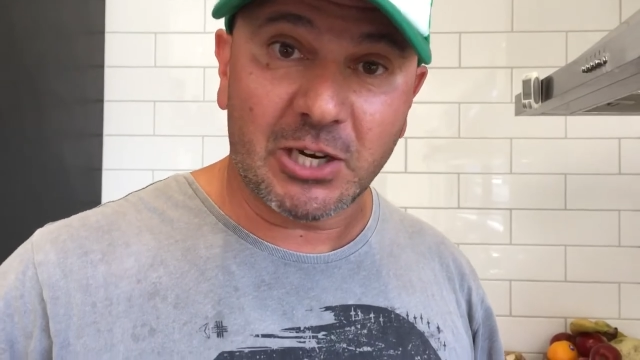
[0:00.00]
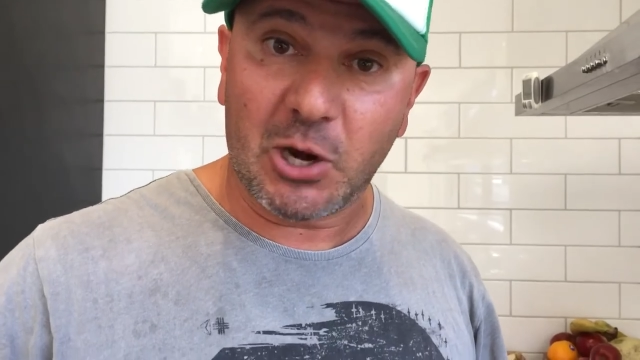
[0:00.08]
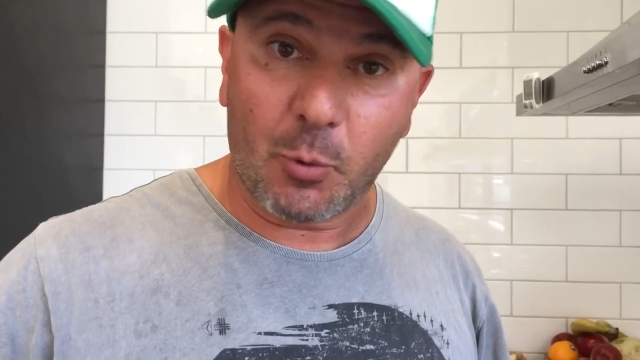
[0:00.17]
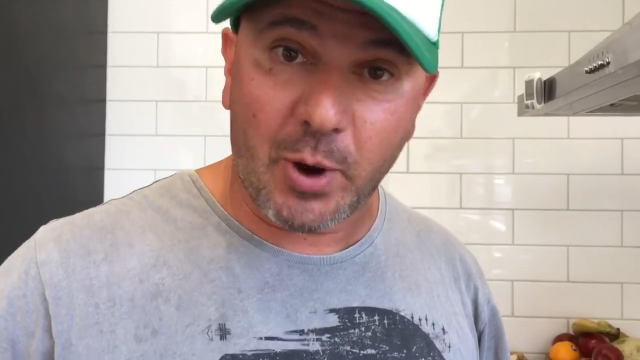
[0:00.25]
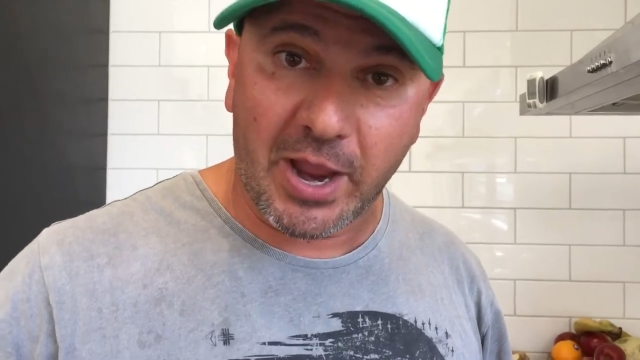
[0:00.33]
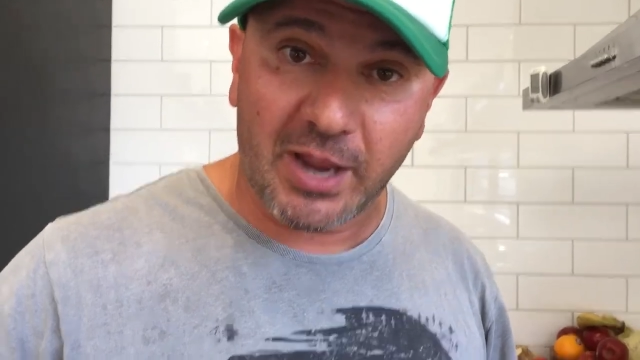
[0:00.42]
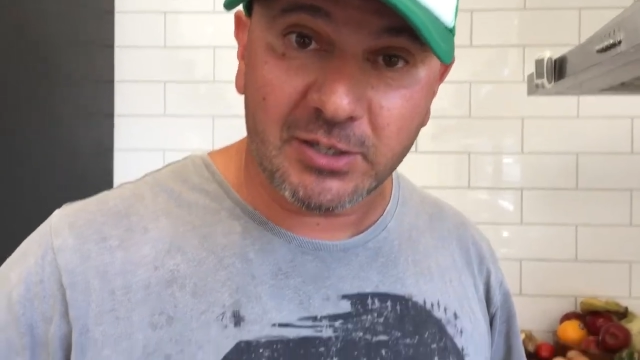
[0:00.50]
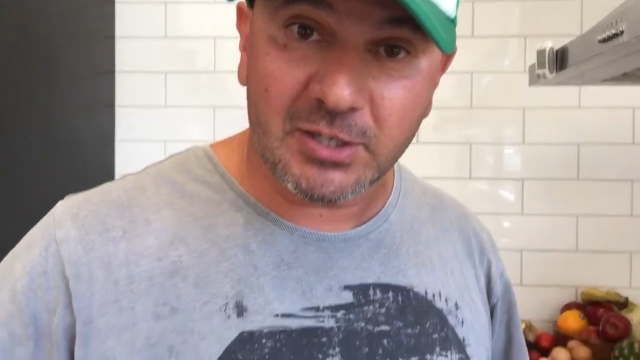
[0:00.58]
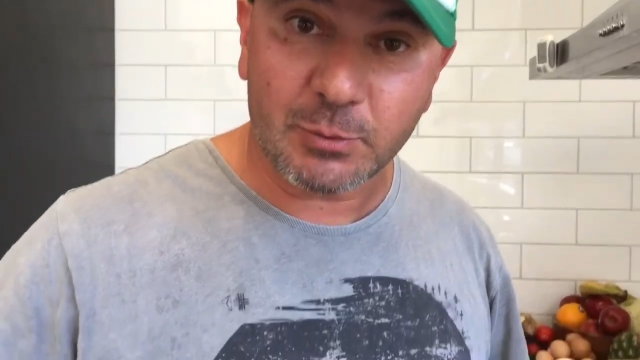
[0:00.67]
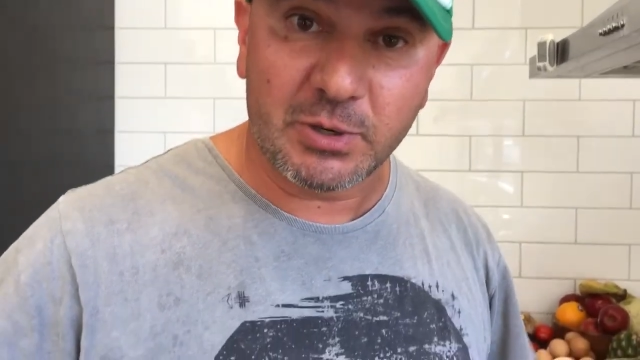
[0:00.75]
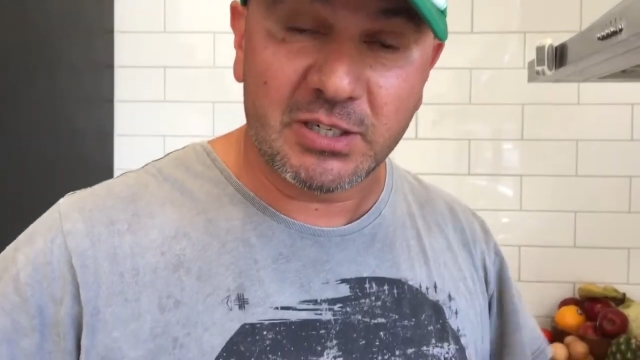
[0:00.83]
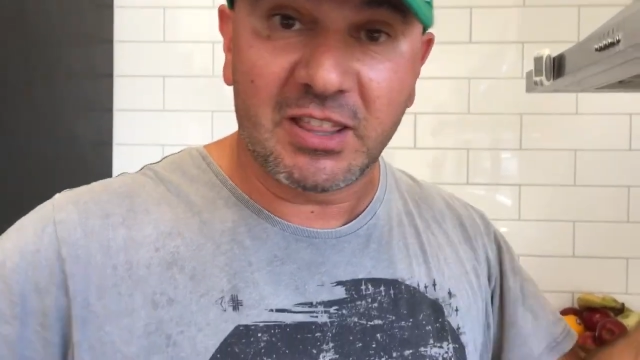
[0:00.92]
Don't know where, it
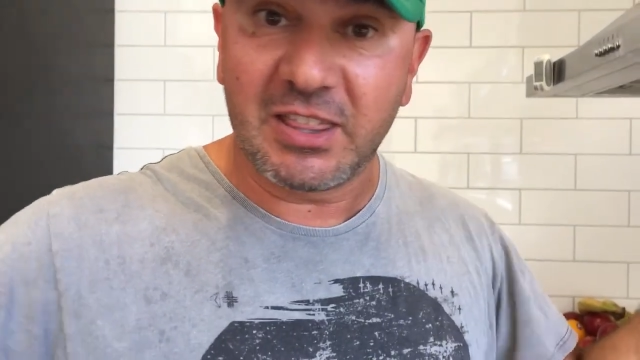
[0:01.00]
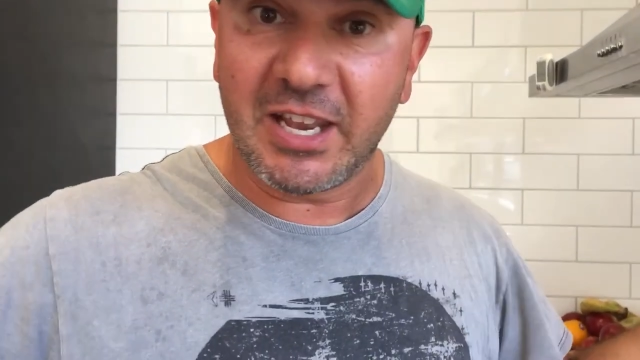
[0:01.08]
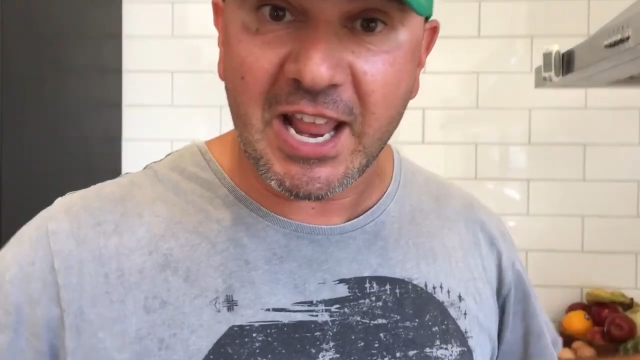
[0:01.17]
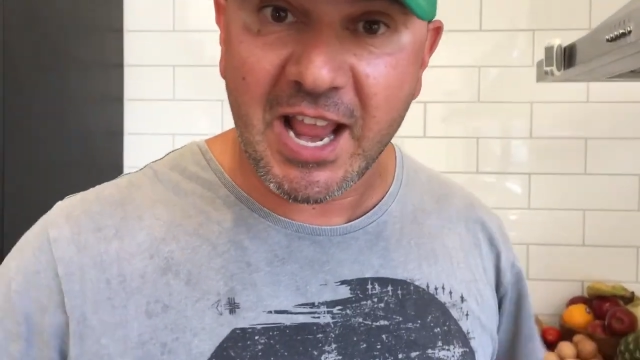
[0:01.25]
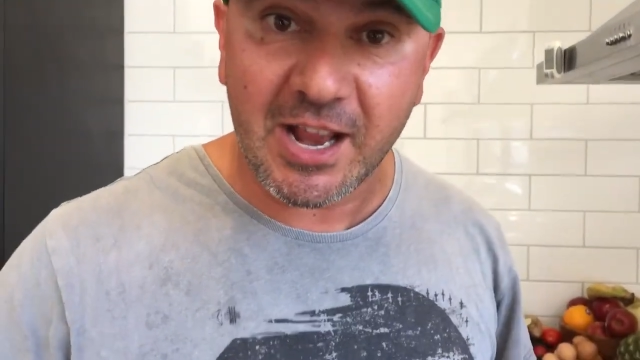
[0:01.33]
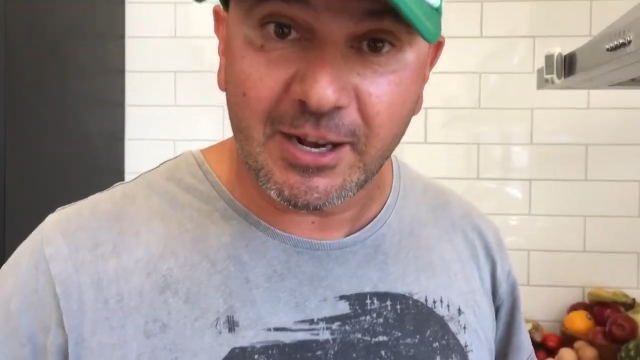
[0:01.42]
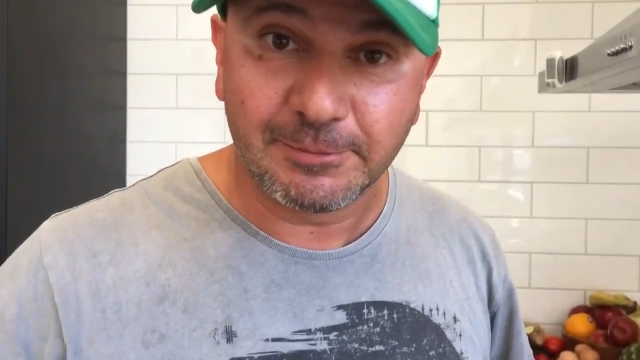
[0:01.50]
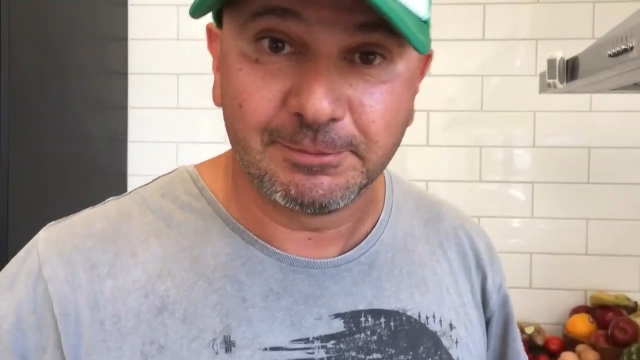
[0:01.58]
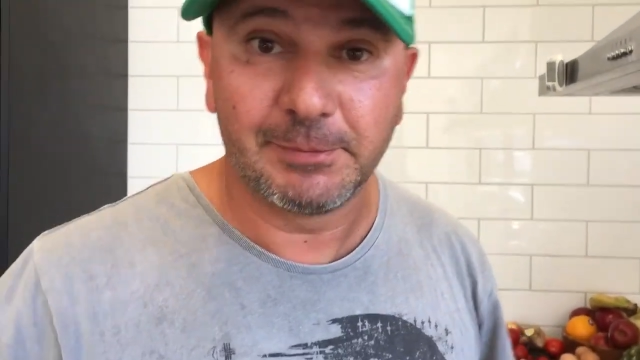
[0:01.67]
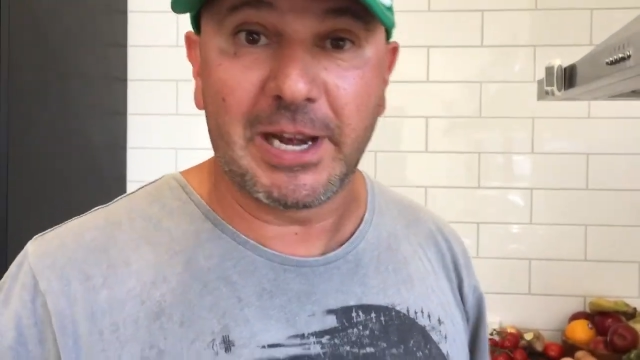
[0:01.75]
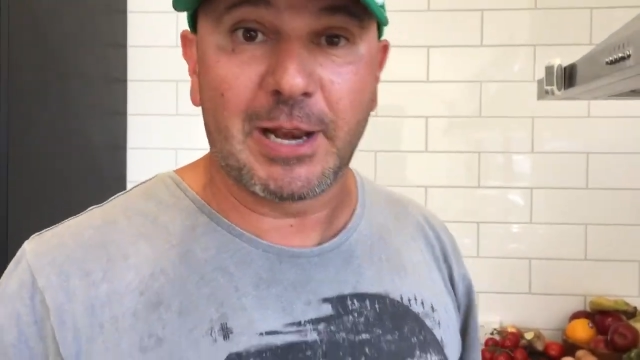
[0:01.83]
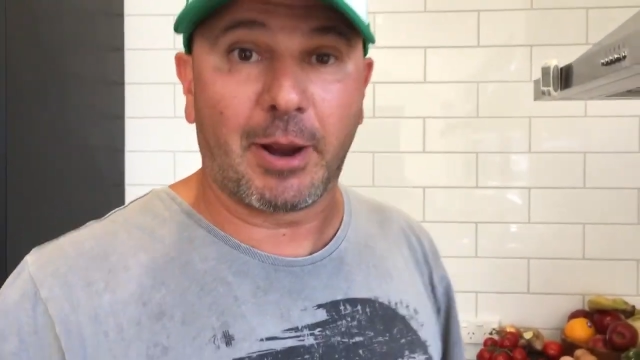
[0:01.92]
just went into thin air.
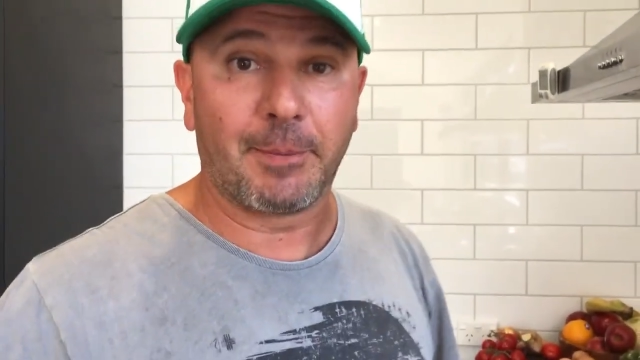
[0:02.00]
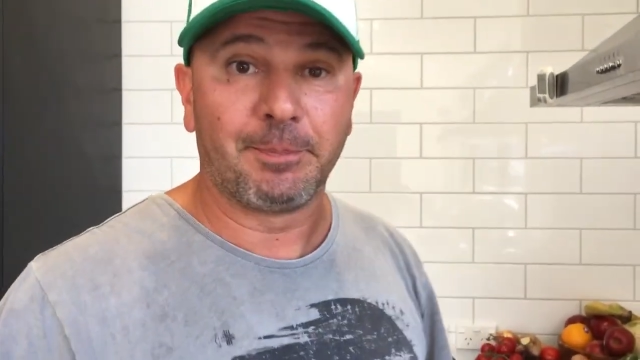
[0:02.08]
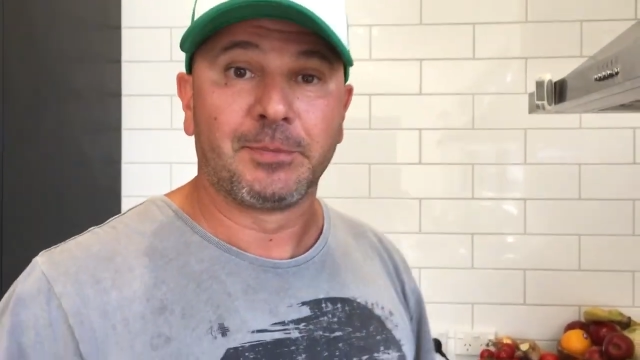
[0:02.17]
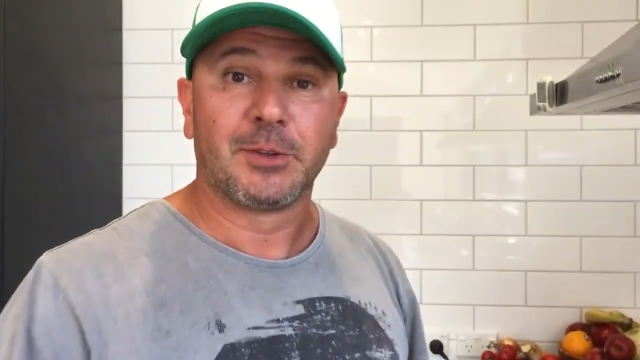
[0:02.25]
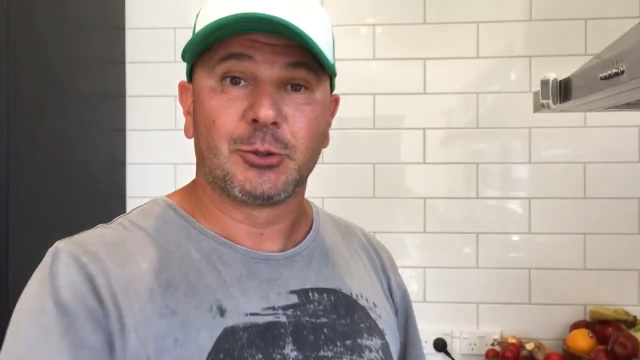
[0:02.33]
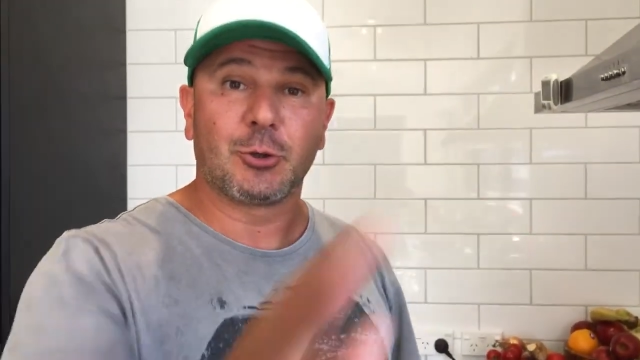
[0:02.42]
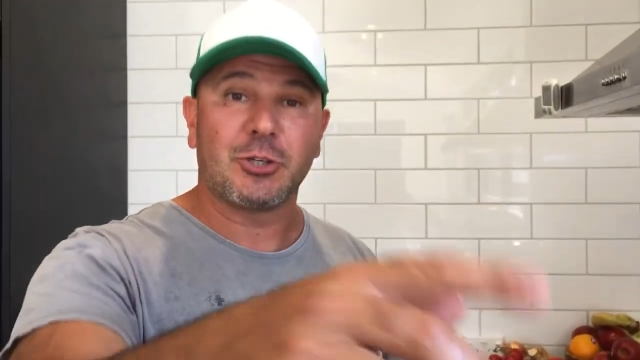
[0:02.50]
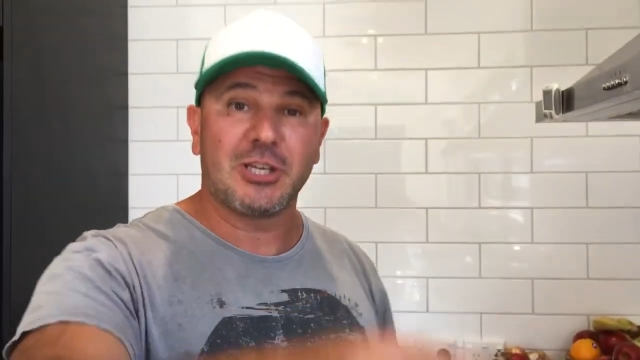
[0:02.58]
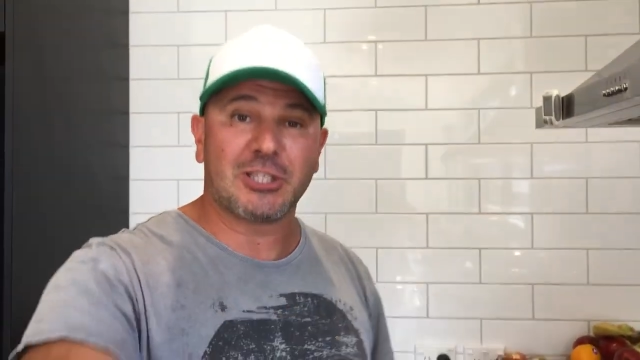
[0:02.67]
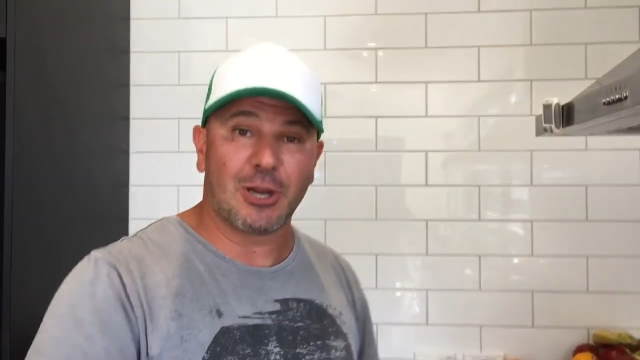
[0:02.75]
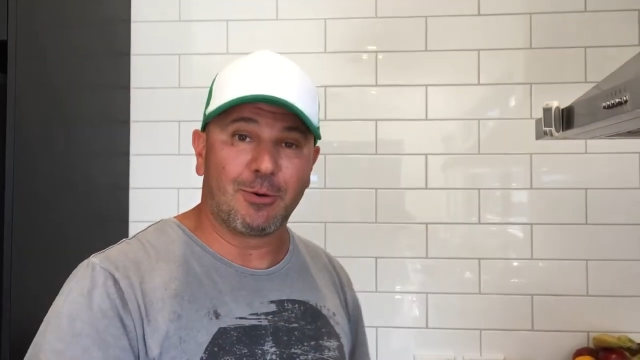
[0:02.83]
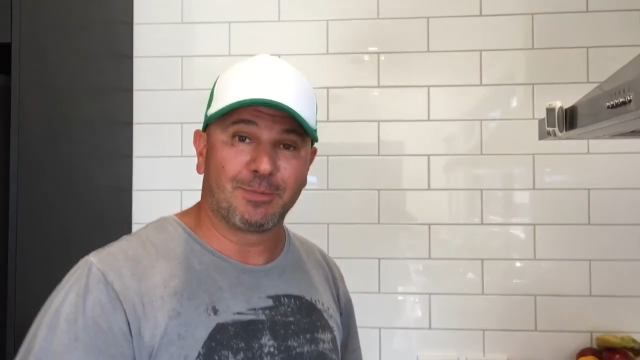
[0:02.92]
But anyway, talk to
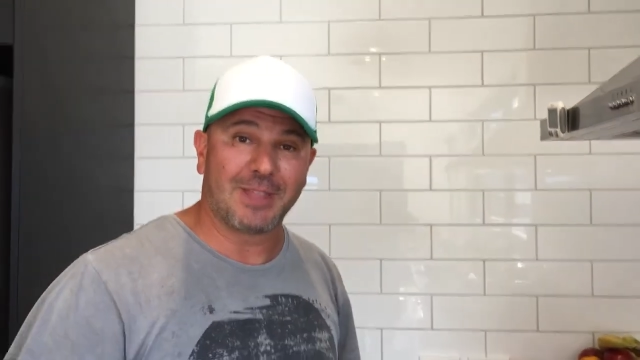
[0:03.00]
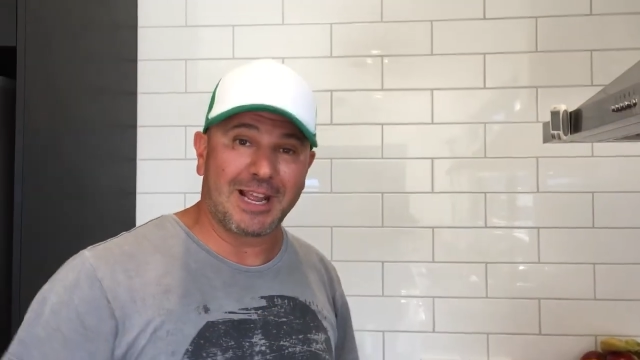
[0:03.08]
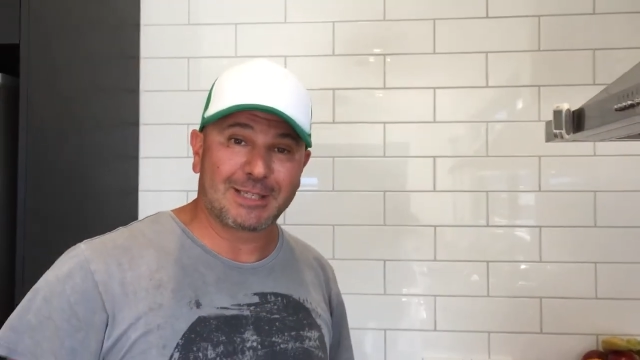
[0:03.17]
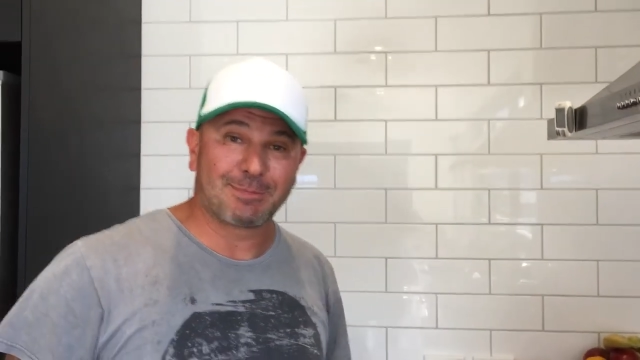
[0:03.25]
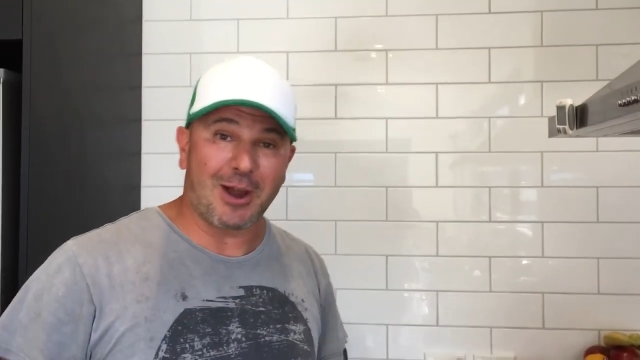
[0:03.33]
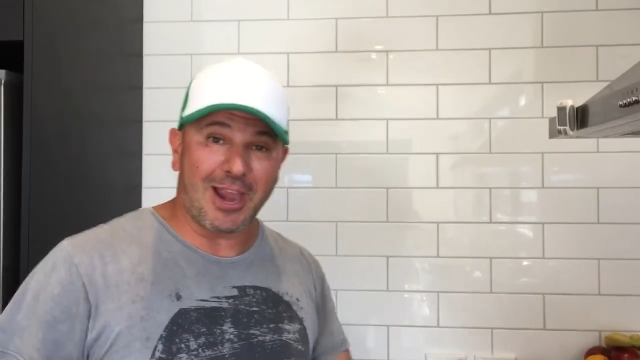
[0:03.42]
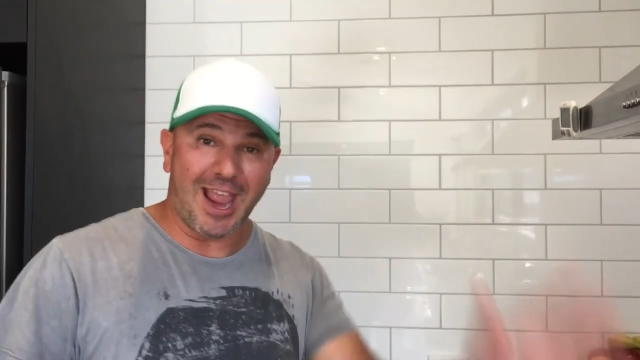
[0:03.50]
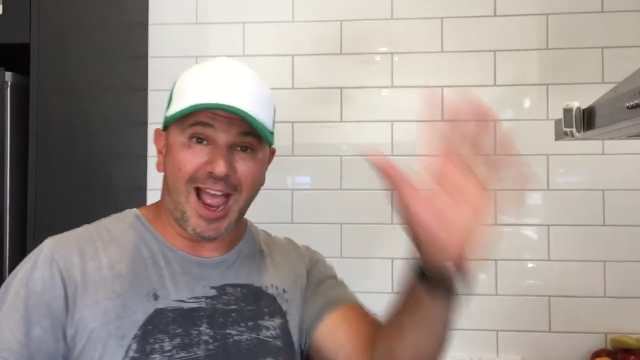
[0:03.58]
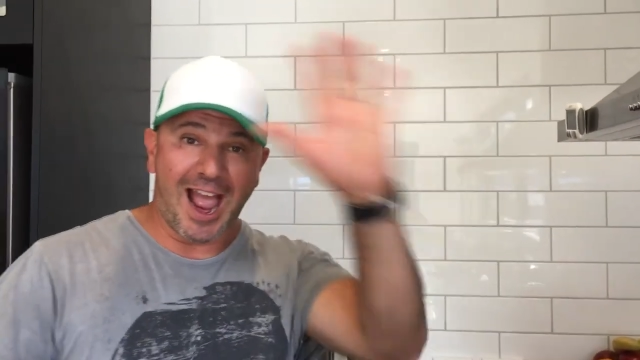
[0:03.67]
you soon. Thanks, bye.